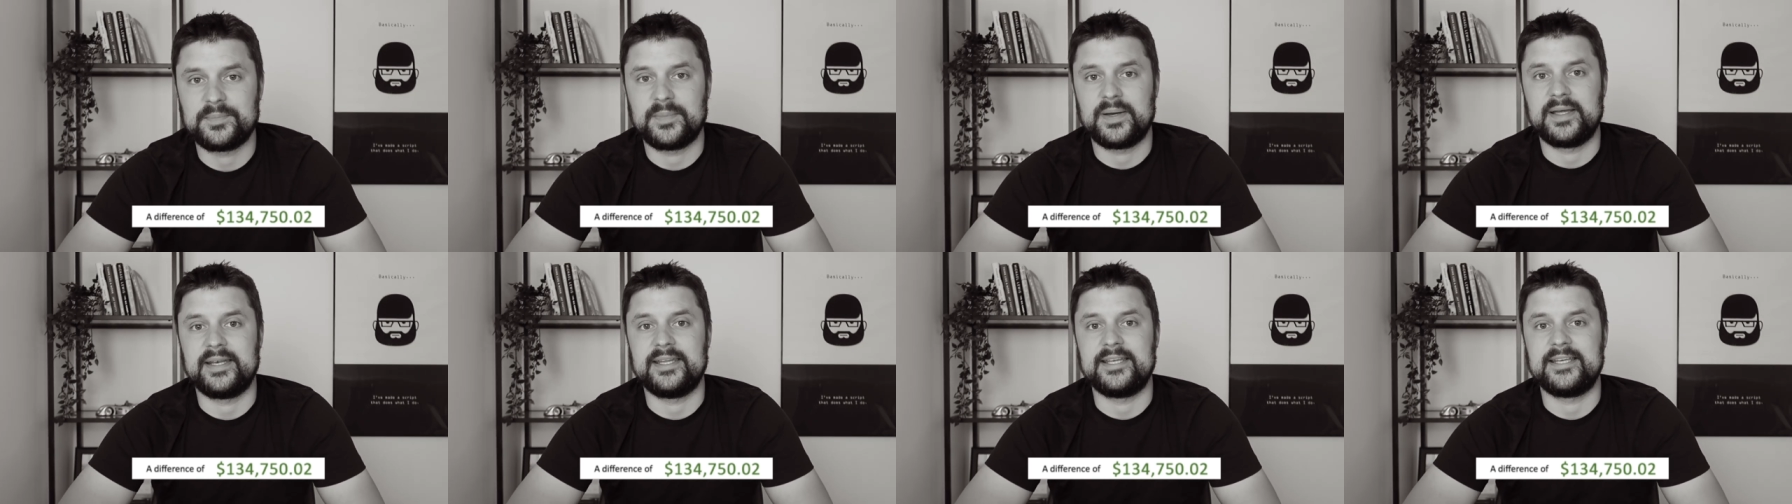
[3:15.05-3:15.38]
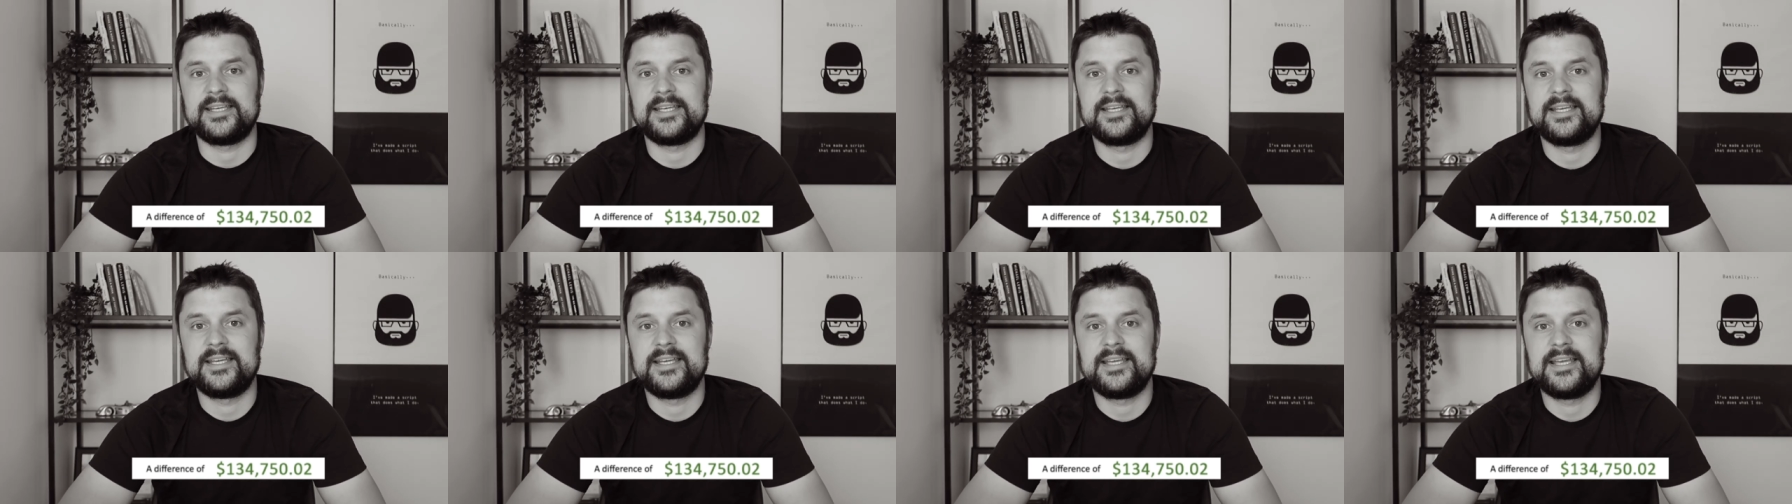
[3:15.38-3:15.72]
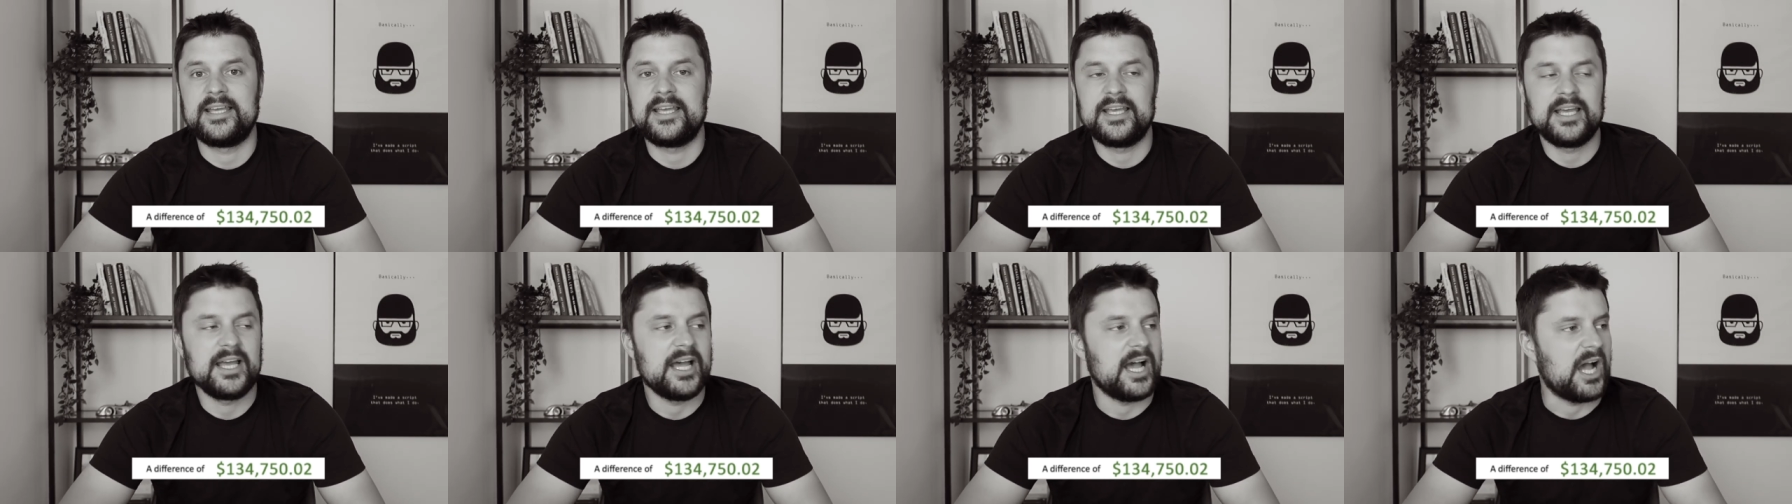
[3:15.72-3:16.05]
money.
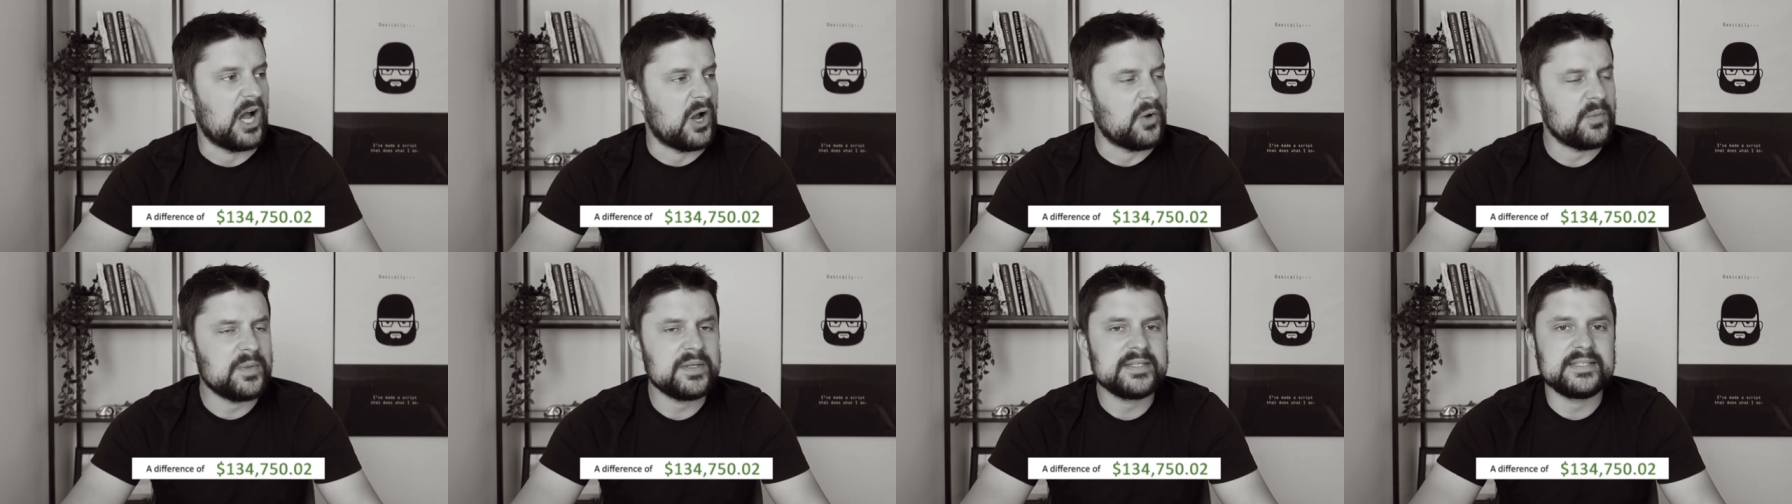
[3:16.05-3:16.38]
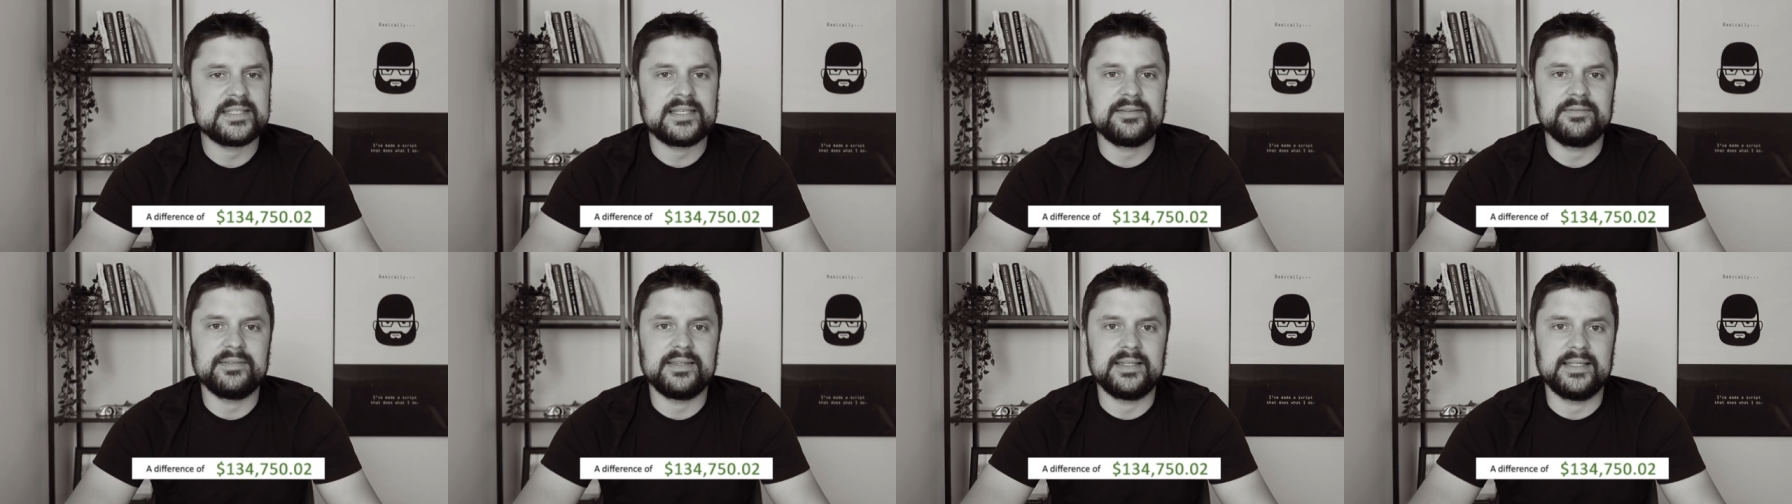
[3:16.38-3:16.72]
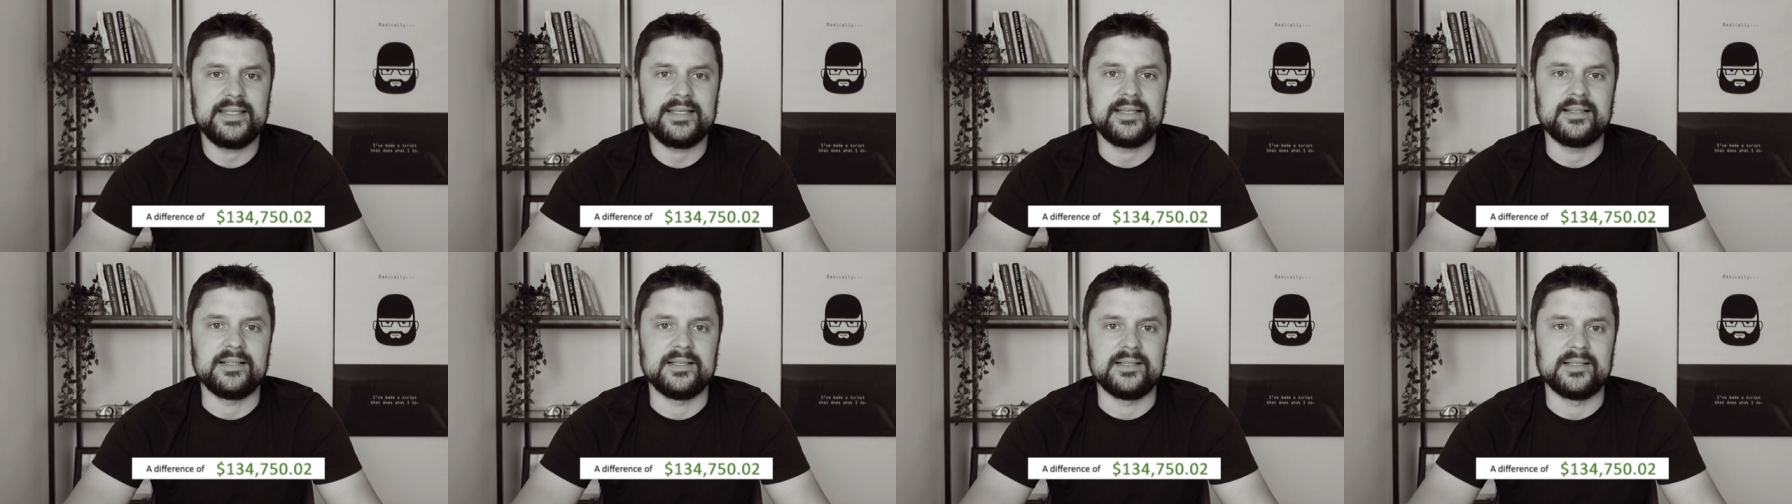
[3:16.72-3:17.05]
How is this even
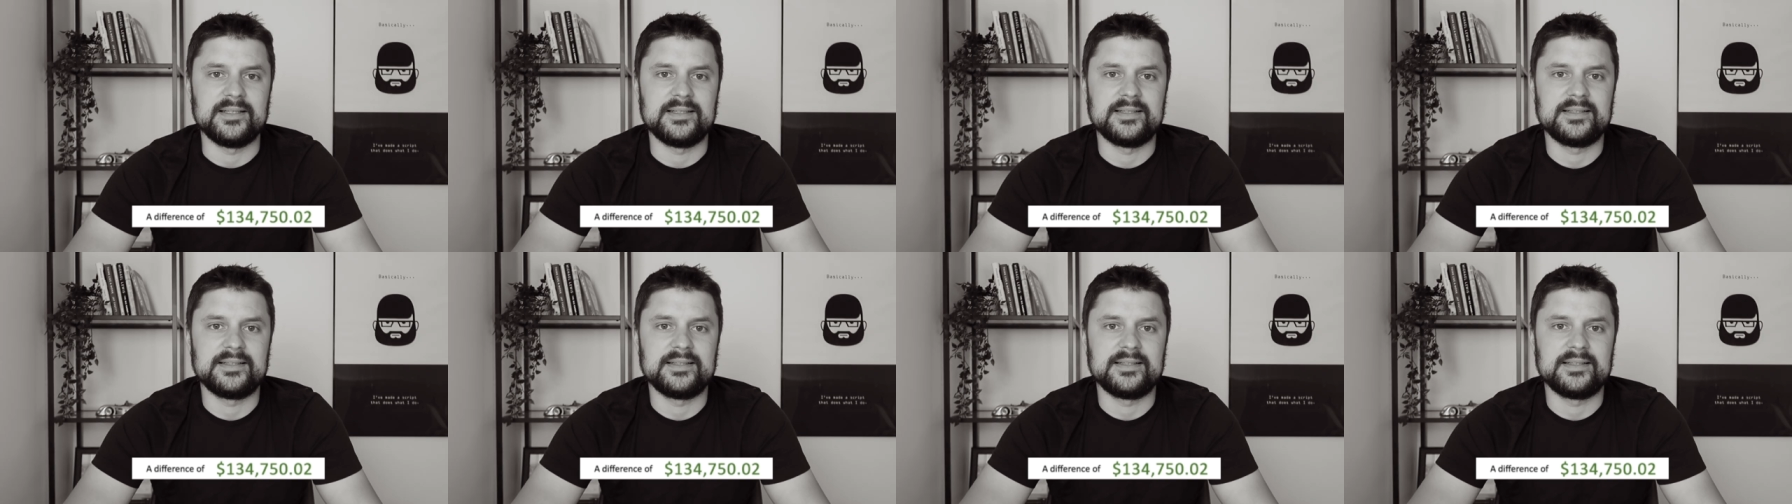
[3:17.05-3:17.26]
legal?